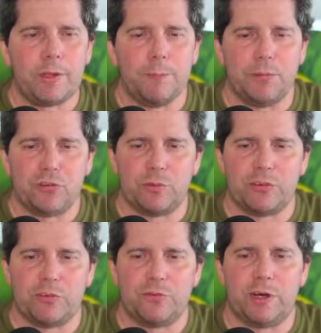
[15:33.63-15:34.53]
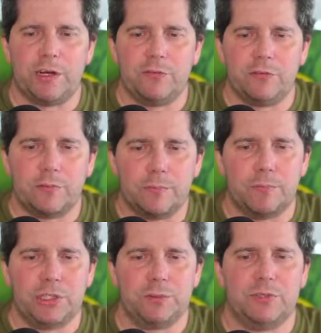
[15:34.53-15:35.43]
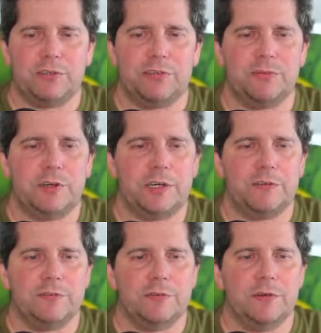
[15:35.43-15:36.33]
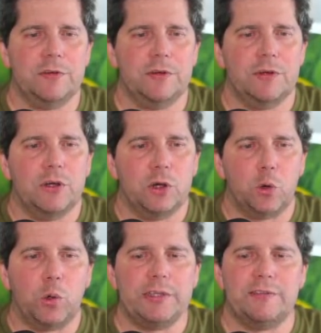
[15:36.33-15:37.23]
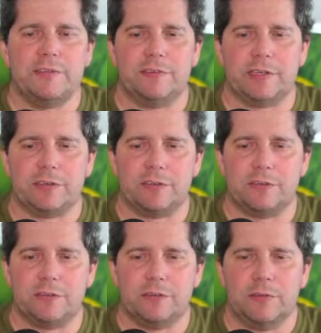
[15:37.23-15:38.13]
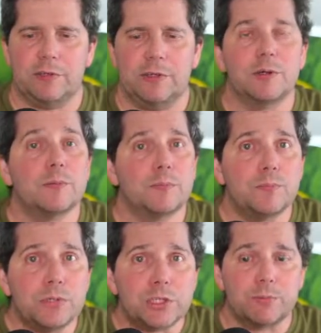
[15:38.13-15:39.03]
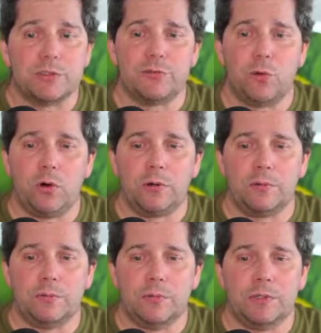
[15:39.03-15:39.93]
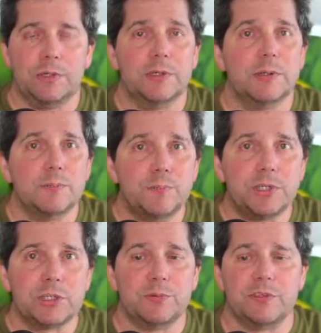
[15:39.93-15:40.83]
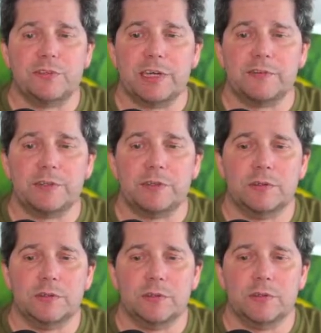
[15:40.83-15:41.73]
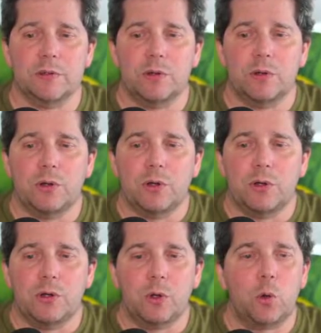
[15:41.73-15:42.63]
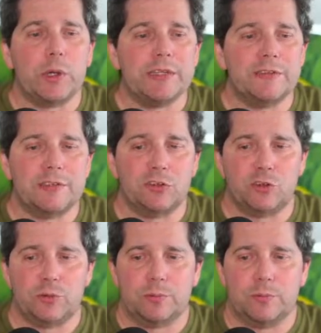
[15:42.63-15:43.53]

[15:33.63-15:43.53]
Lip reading: Bishop takes e5, bishop takes e5, queen c6, bishop d4, bishop d7, queen c2.